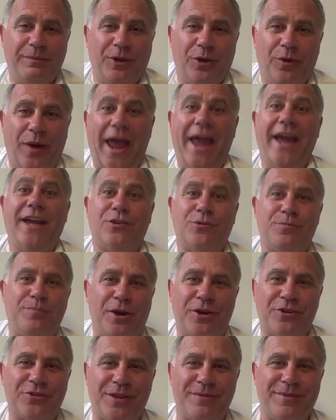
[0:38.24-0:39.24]
you know,
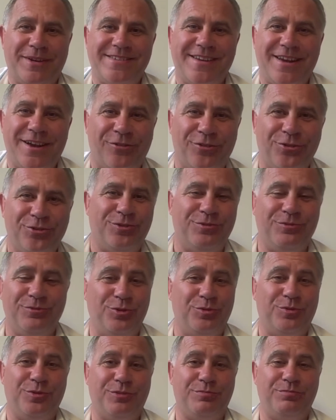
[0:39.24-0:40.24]
experts like myself who,
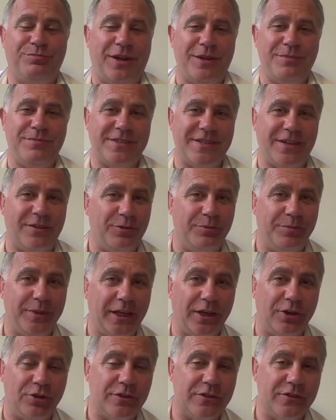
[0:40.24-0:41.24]
who pride myself on
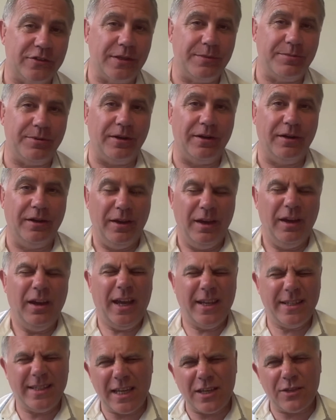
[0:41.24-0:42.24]
being a good sleeper,
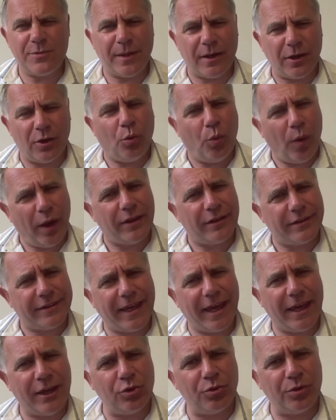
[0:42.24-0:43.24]
it takes me a little while
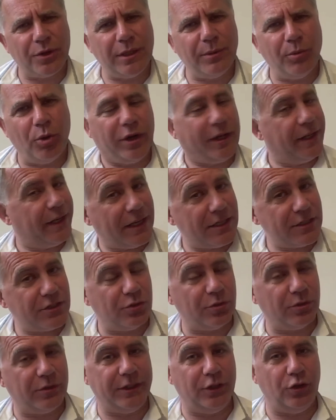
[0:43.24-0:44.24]
to get going in the morning. That's
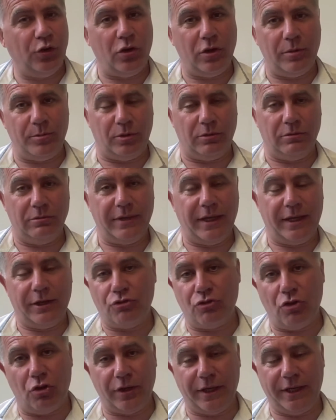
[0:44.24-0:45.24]
totally normal.
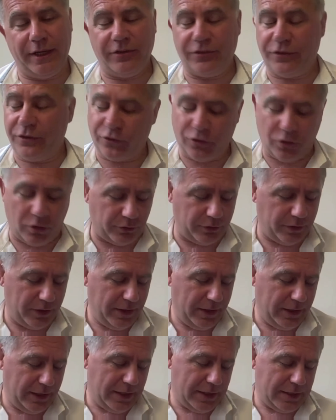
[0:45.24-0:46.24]
That grogginess is called
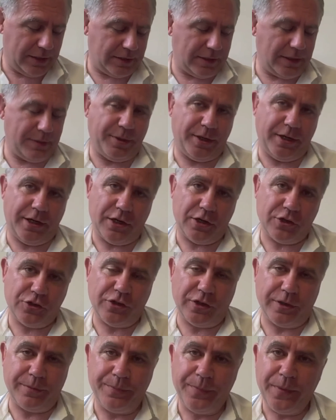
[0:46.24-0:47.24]
sleep
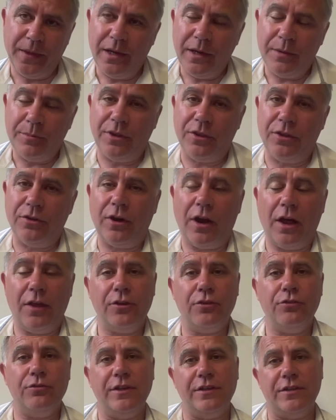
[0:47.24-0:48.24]
inertia. But there are
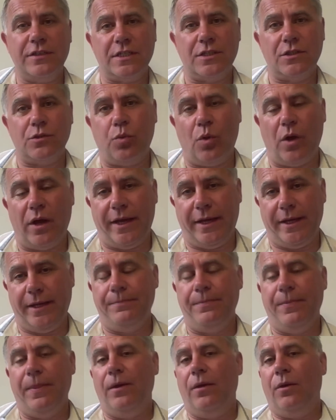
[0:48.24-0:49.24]
other reasons
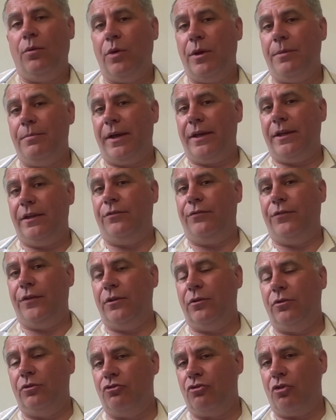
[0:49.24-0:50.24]
why we might
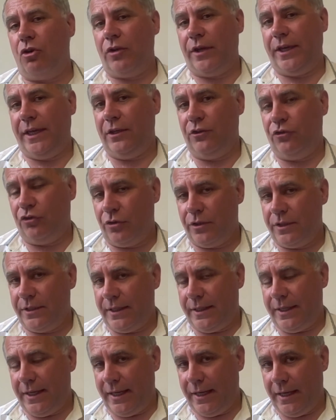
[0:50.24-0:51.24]
feel groggy during
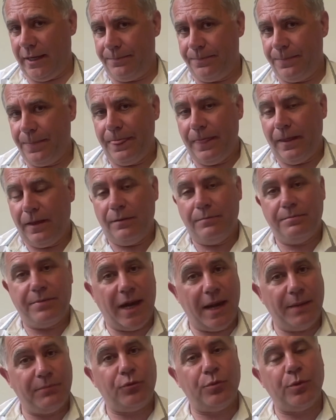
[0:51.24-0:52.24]
the day.
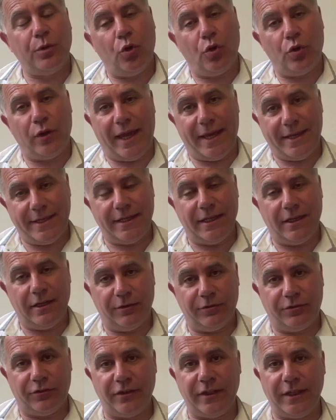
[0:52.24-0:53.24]
Perhaps we're not getting
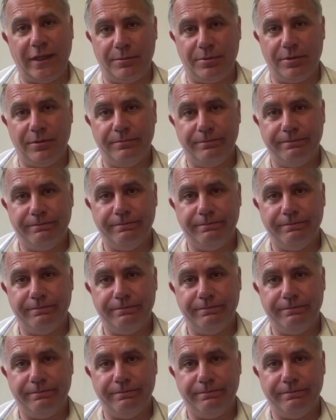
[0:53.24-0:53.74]
enough sleep.